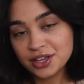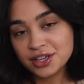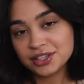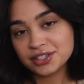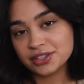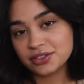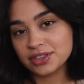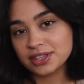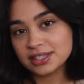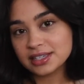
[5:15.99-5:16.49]

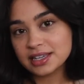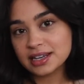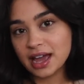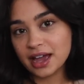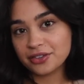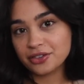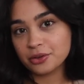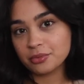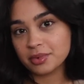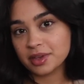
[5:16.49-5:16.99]
So this can
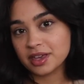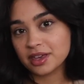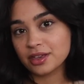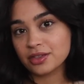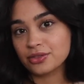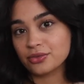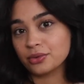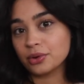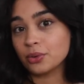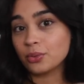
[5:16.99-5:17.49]
either be
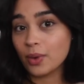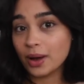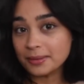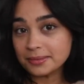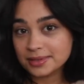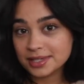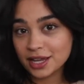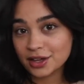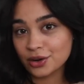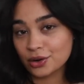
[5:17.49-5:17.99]
through a
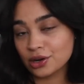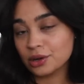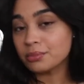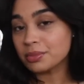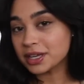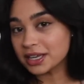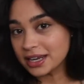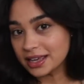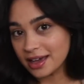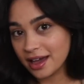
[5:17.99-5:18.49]
website or a
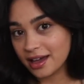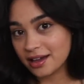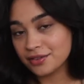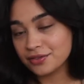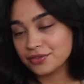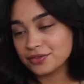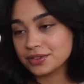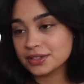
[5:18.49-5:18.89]
PDF.